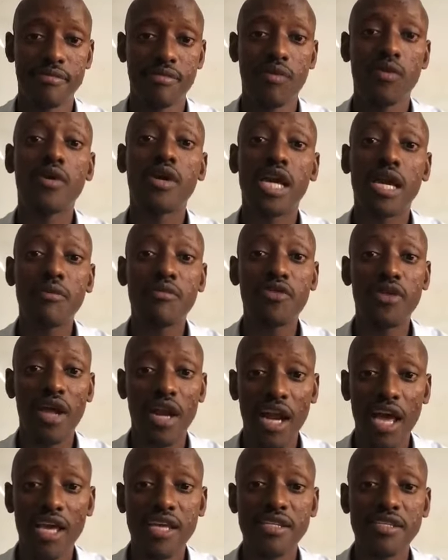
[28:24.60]
We came to
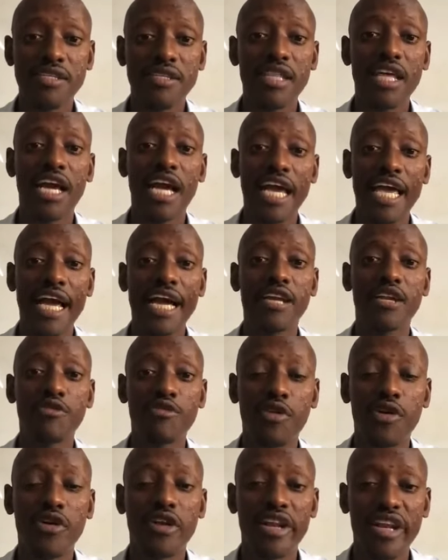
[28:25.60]
realize the guy had
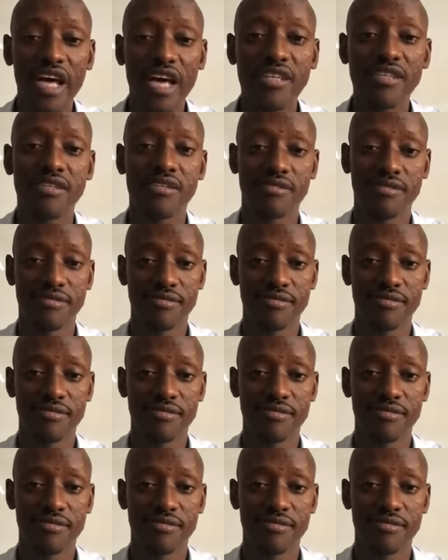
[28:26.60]
defrauded us.